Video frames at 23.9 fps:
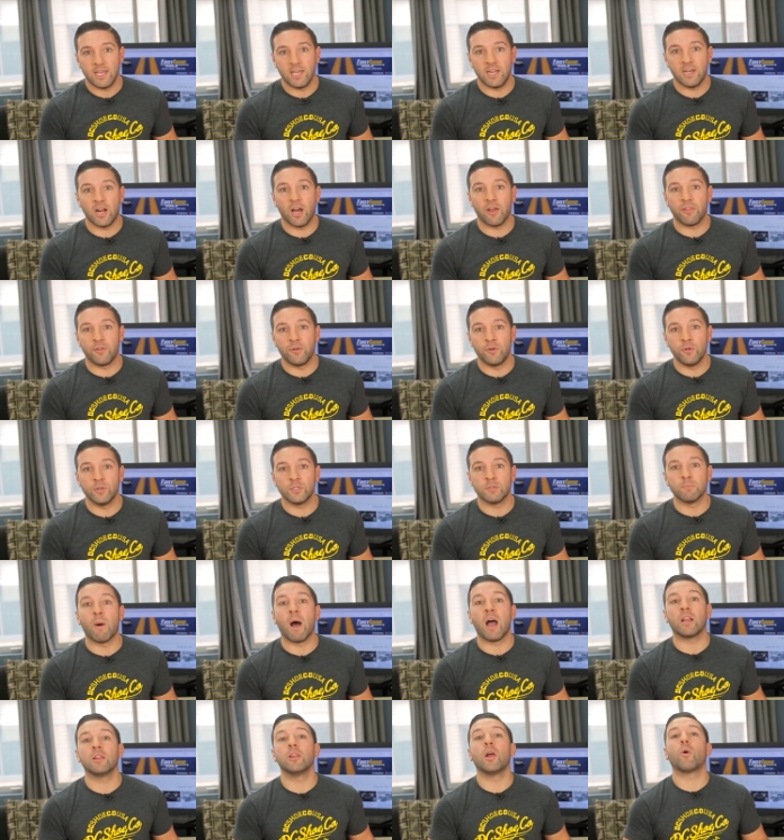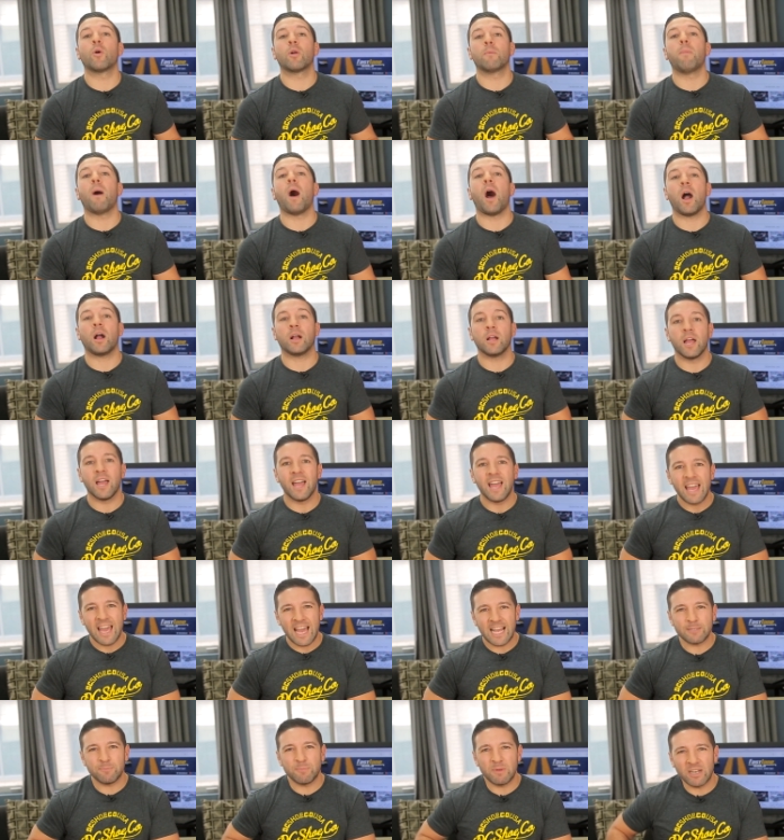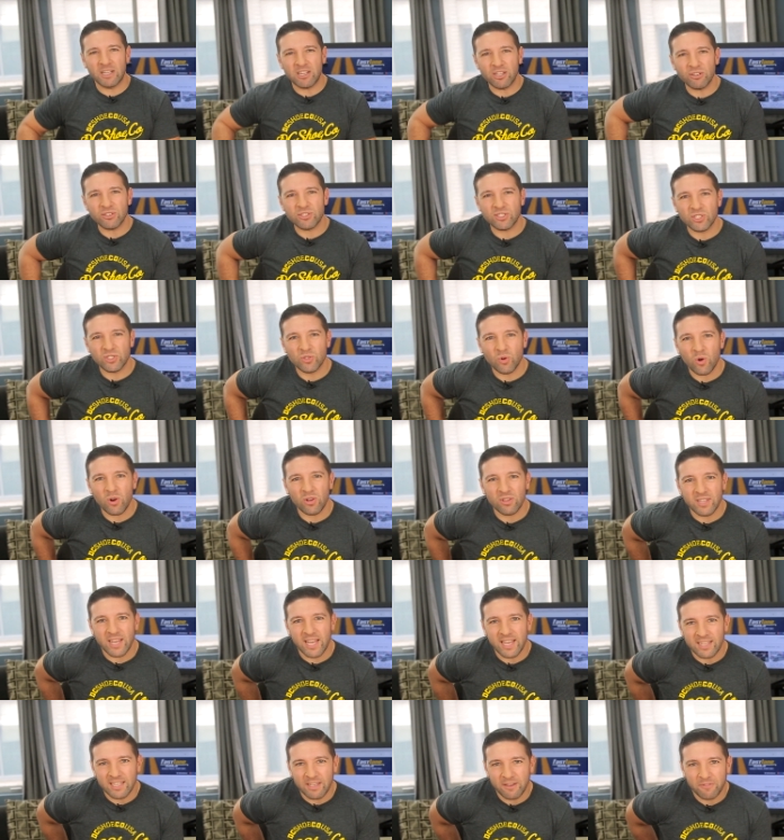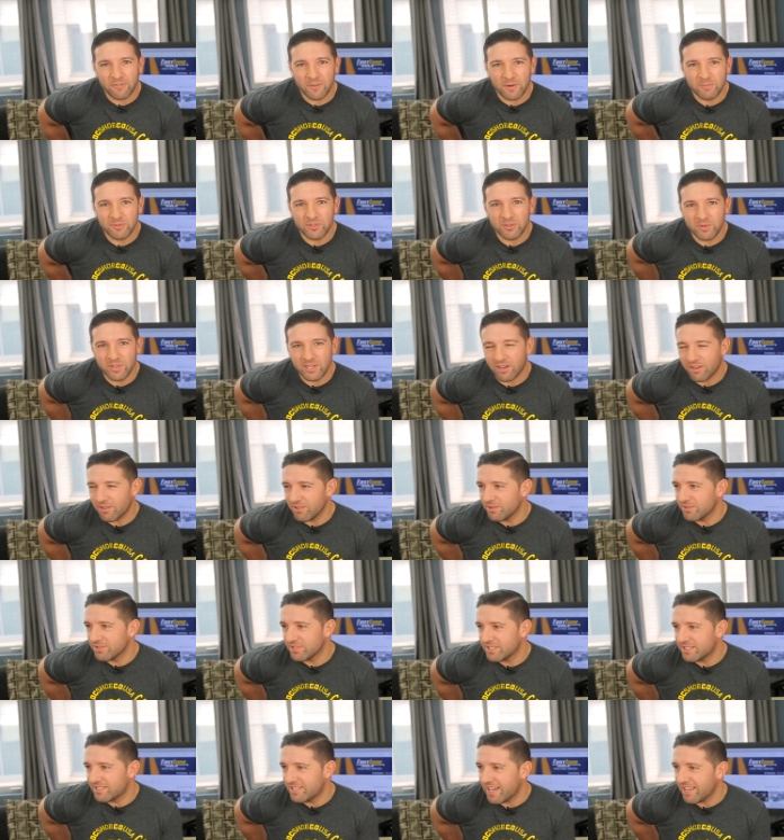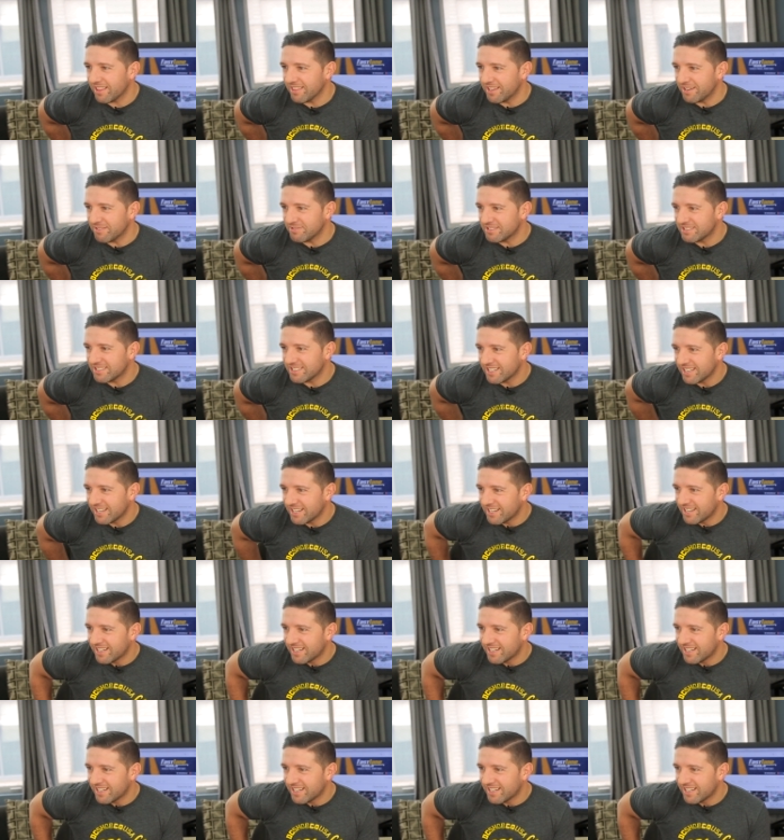In other news, my lower Bach has been a little sore lately from doing all those deadlifts.